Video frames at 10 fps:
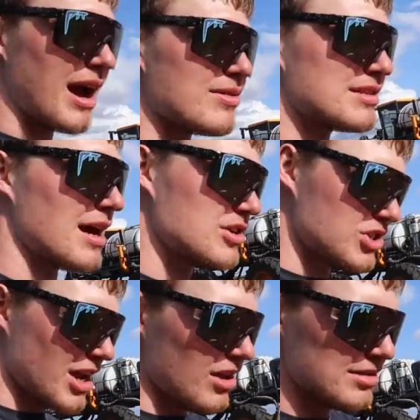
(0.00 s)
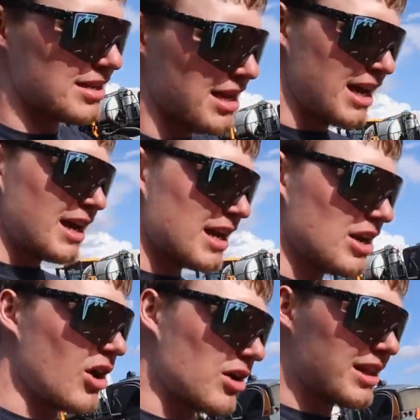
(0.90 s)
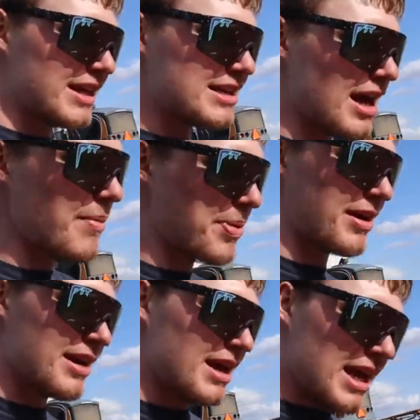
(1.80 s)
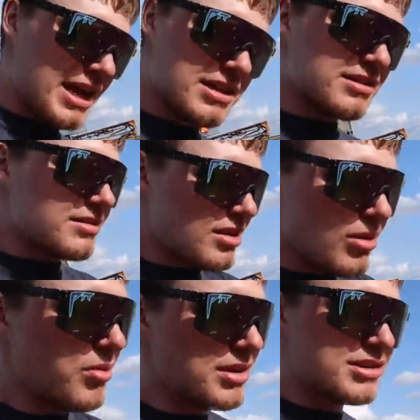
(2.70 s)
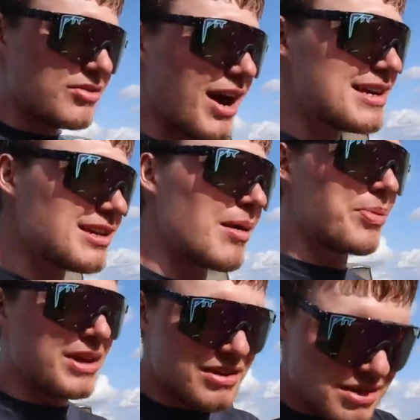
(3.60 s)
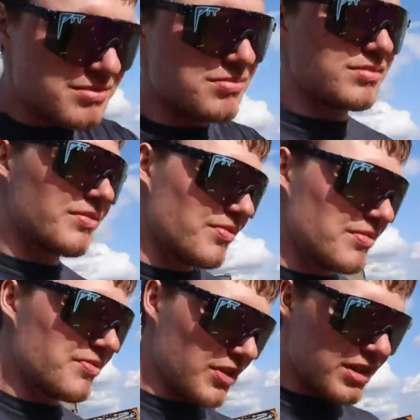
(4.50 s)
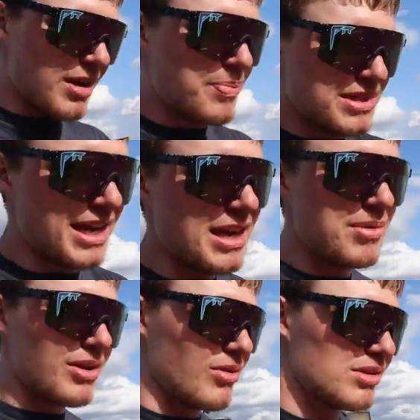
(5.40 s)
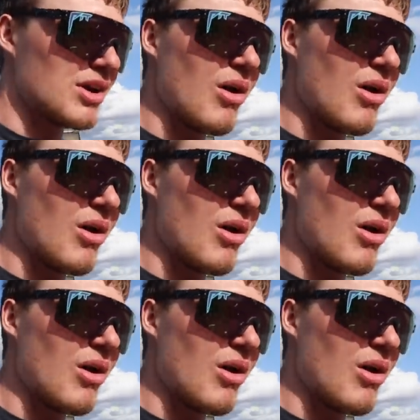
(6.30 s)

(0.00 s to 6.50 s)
outside of shells, get it all cleaned up, and then so once it dries up, we can just fill it up with that chemical and